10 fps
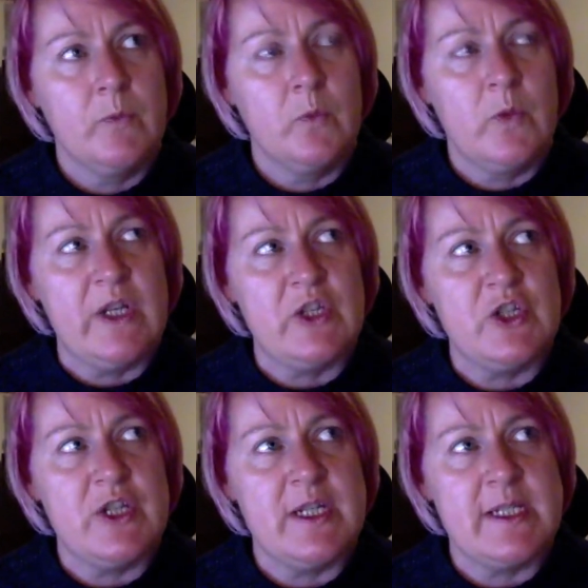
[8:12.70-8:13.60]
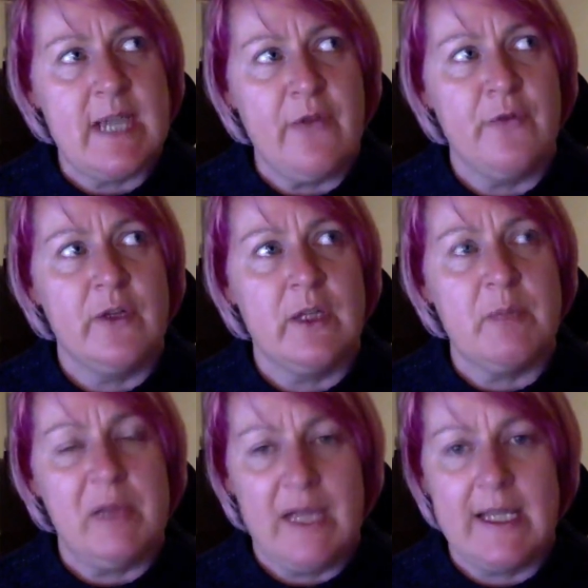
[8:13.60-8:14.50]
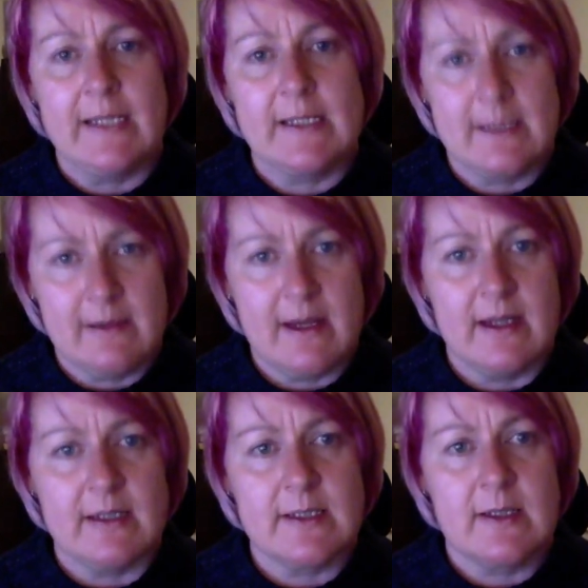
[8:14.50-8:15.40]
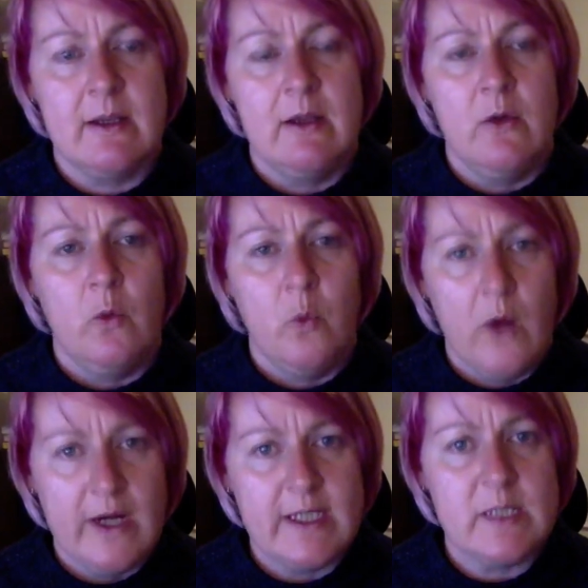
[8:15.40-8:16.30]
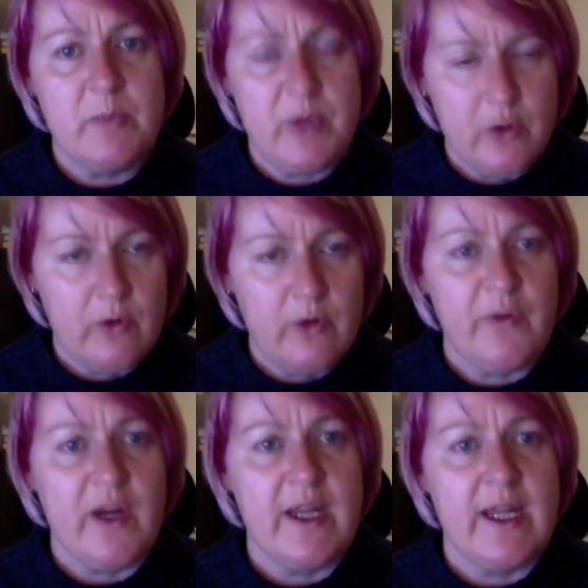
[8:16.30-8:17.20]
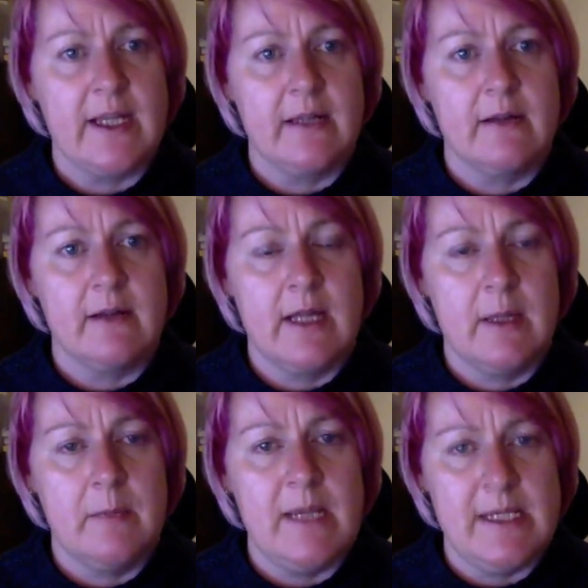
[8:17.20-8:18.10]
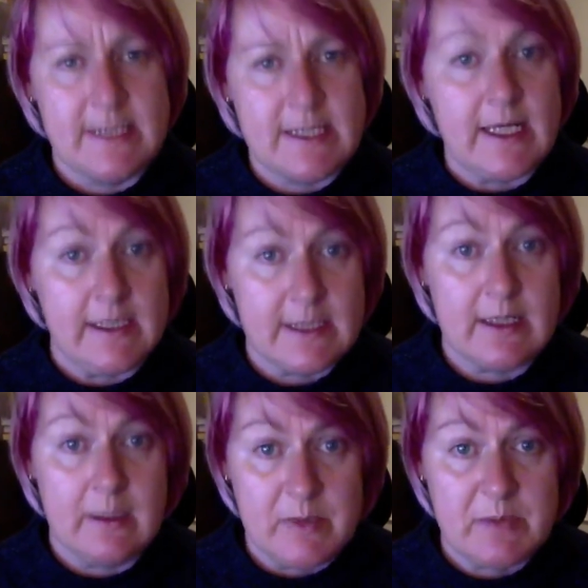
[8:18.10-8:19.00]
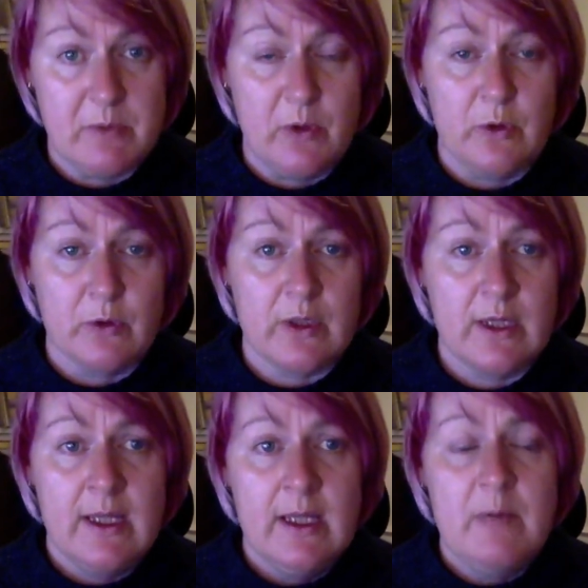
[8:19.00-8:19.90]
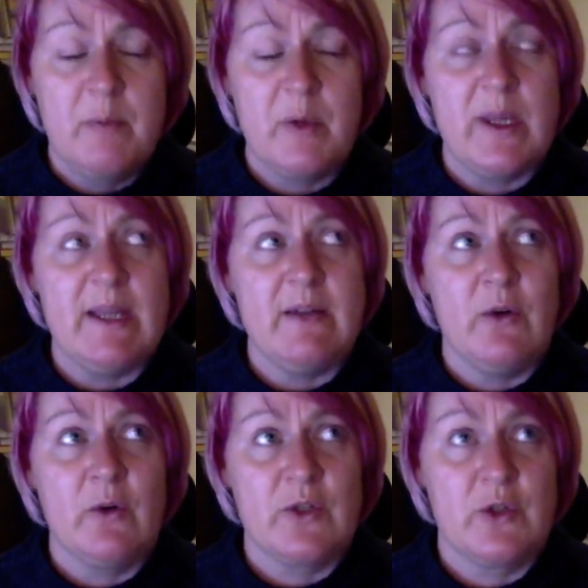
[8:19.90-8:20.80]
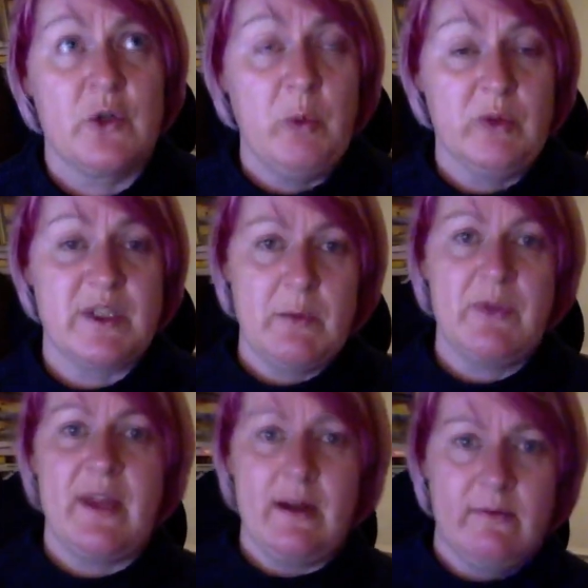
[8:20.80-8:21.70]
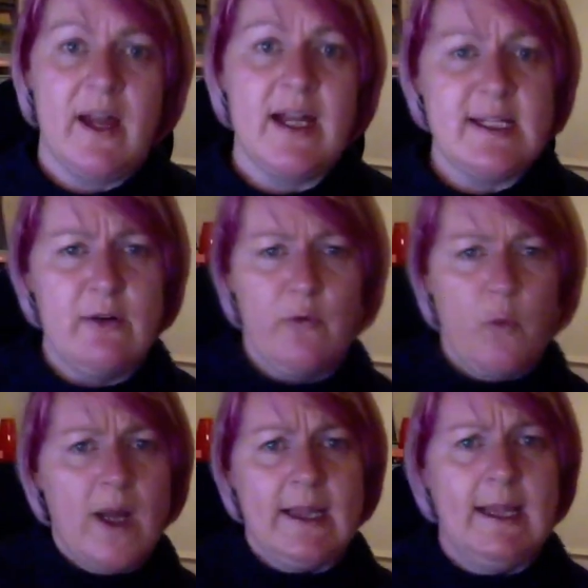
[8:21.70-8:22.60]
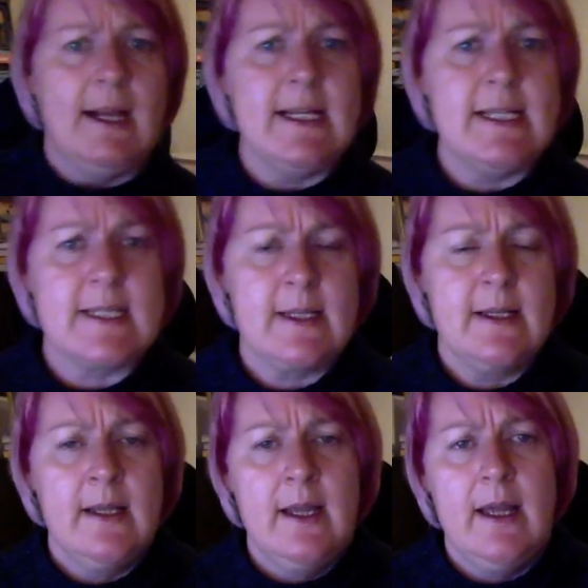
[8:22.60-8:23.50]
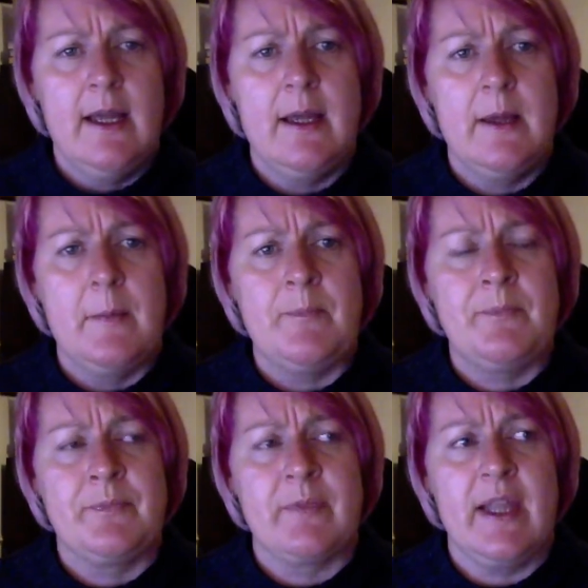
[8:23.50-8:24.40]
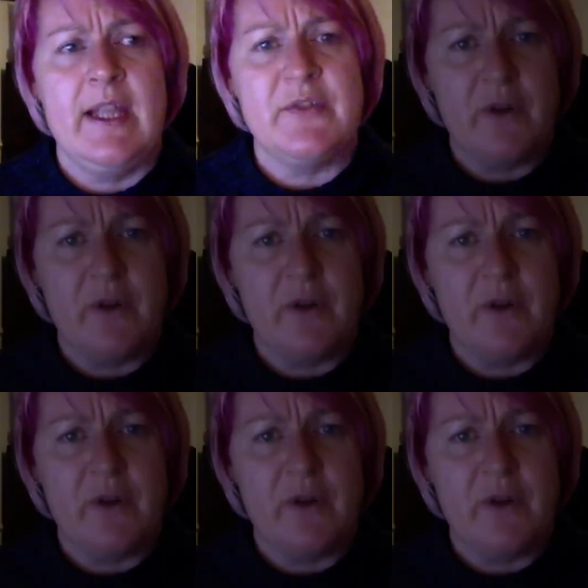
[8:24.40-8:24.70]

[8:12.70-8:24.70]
which is definitely playing to that white, purifying, incense type smoke, but it also couples it with that idea of white light. It's